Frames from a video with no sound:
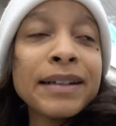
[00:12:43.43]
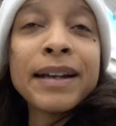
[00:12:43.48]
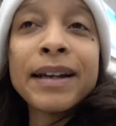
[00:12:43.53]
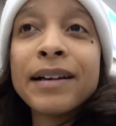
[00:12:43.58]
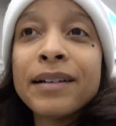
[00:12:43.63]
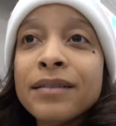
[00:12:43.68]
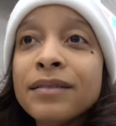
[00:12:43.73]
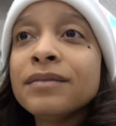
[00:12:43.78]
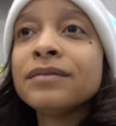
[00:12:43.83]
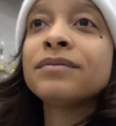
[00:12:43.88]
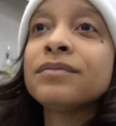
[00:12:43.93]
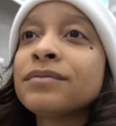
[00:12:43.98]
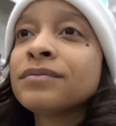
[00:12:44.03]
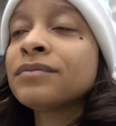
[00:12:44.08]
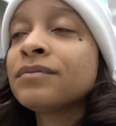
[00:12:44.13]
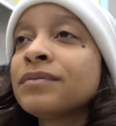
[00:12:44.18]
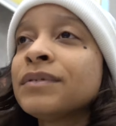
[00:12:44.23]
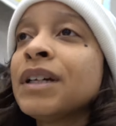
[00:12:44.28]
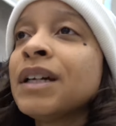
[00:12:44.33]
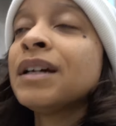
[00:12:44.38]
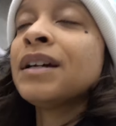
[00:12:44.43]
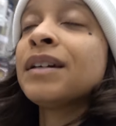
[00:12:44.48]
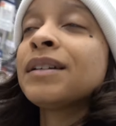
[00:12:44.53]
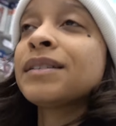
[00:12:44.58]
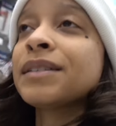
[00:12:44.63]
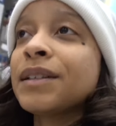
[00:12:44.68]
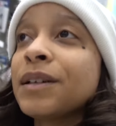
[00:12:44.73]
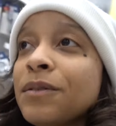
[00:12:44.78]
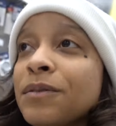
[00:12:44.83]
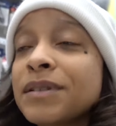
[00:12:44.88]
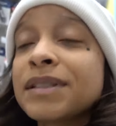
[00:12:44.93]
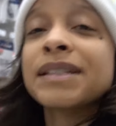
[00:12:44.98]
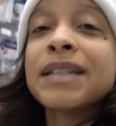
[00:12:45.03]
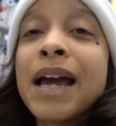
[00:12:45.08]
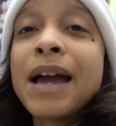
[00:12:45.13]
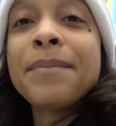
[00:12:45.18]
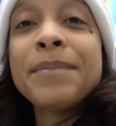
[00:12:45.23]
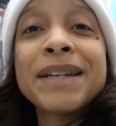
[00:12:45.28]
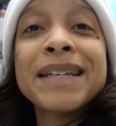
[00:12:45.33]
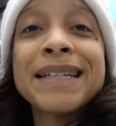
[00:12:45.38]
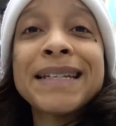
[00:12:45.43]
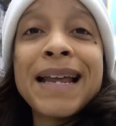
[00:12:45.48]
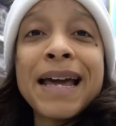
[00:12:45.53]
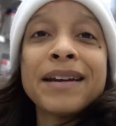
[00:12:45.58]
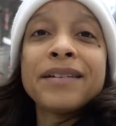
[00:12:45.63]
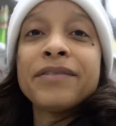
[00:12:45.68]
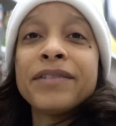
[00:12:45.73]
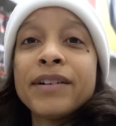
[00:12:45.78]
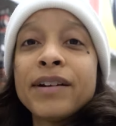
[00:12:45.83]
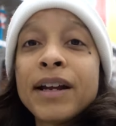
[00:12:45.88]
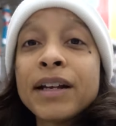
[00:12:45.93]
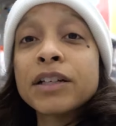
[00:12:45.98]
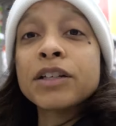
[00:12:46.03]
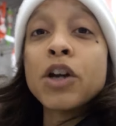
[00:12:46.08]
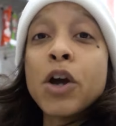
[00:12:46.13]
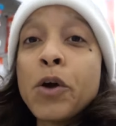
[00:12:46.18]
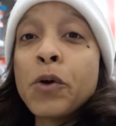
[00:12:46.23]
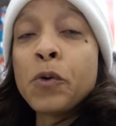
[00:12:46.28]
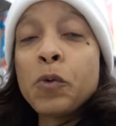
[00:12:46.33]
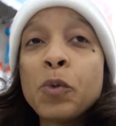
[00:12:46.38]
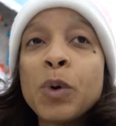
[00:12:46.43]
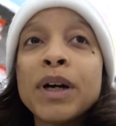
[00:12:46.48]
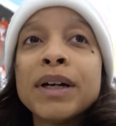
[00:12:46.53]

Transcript: now. So it's time to get out of here and go.